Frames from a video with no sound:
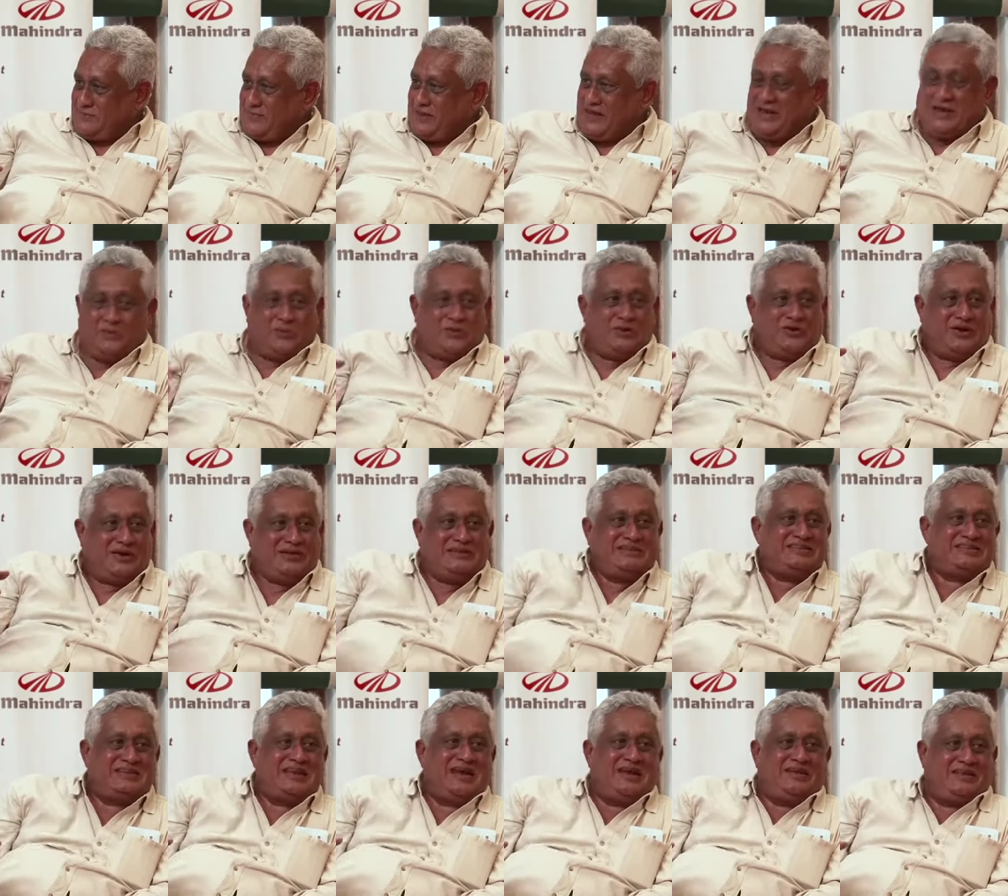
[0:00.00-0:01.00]
And I want to
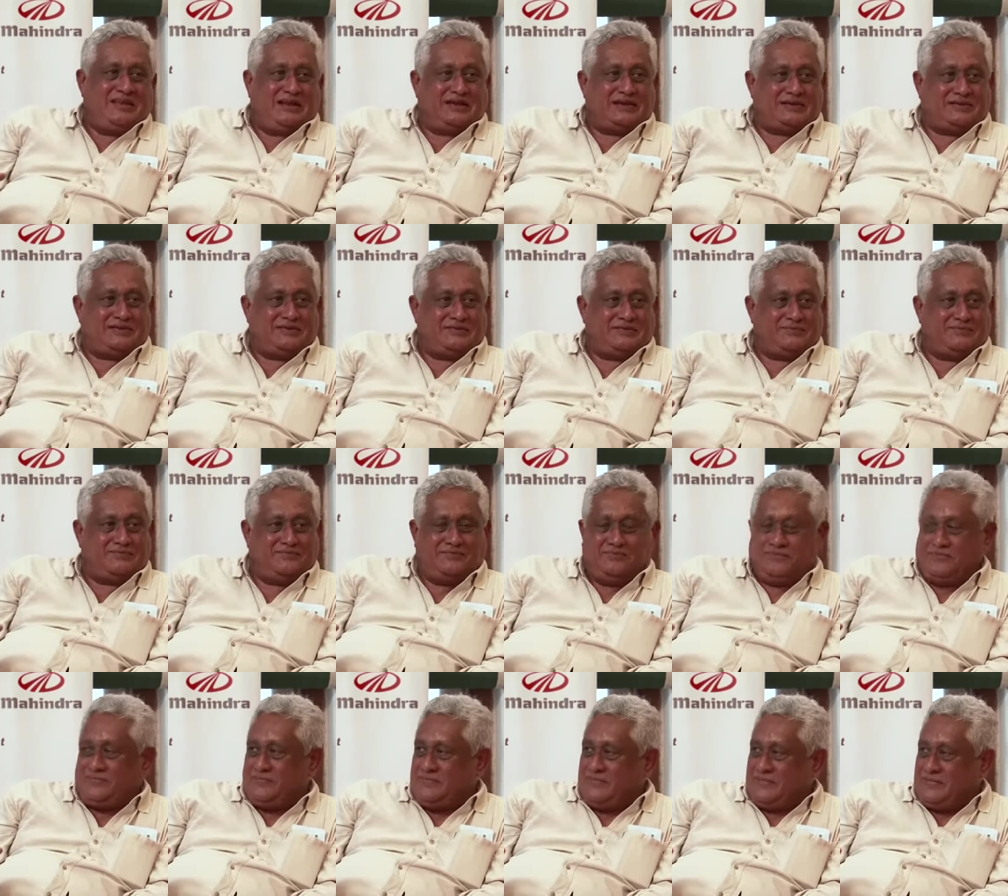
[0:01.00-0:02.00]
understand that.
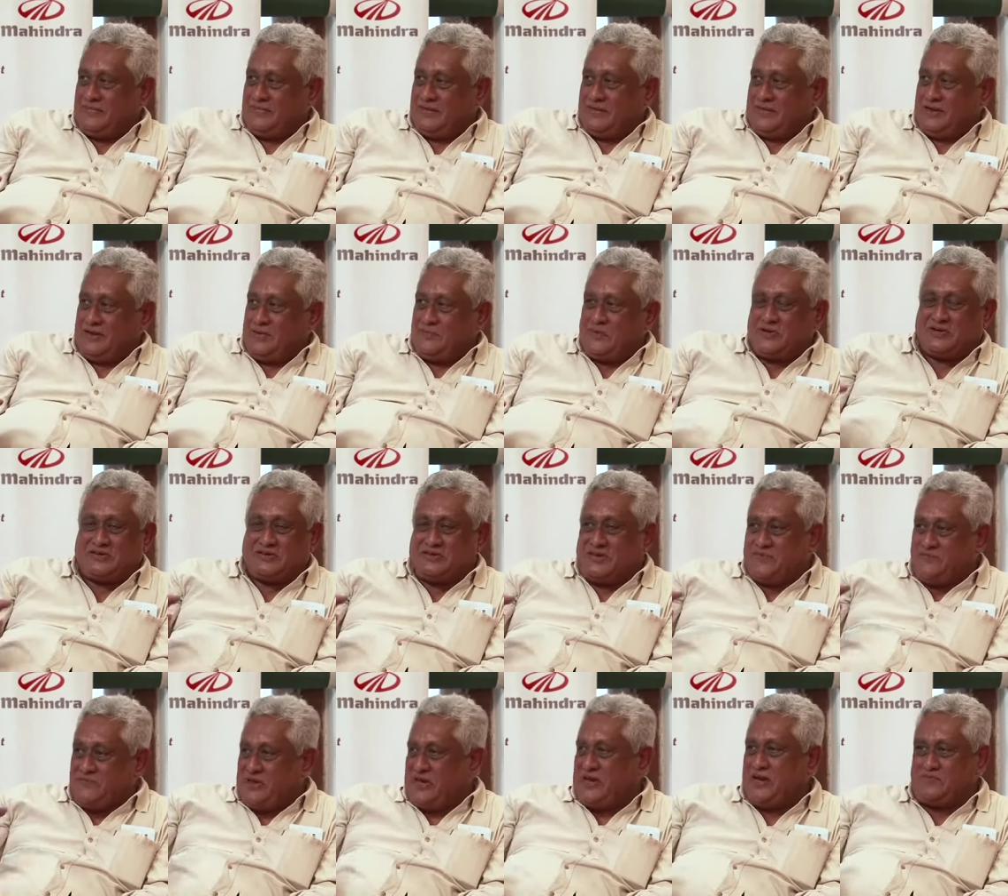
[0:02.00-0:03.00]
Because
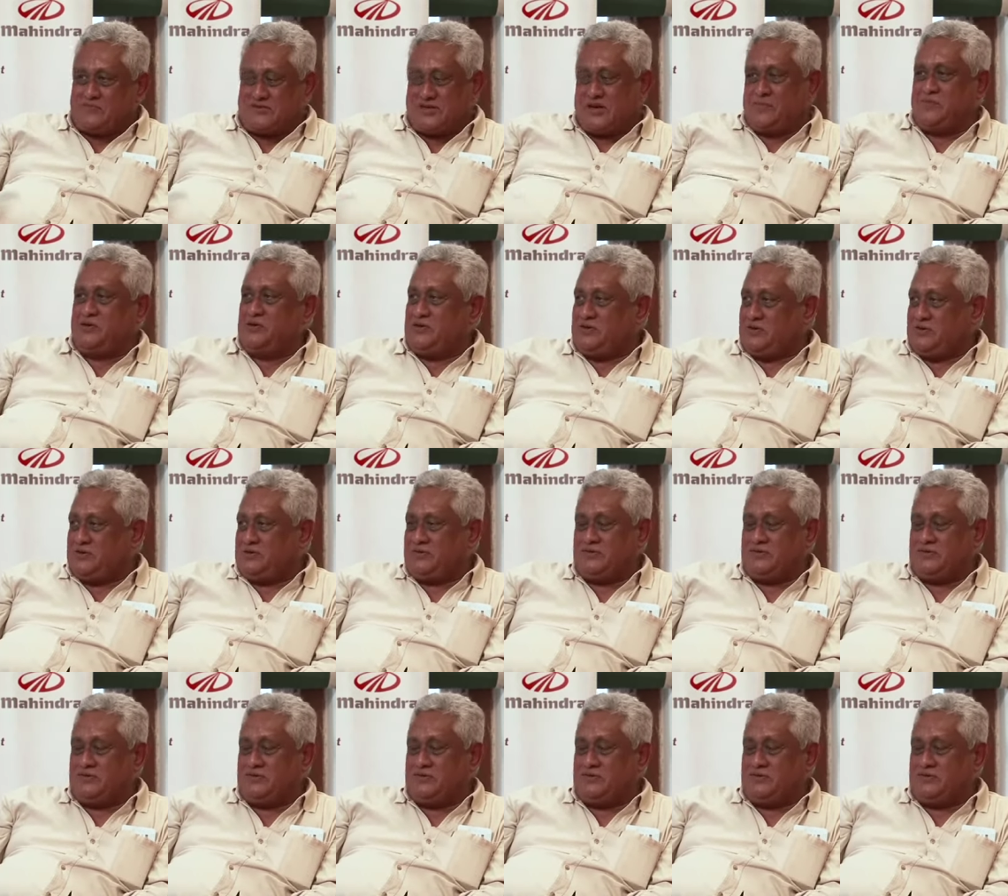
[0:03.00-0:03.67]
somewhere I'm troubled,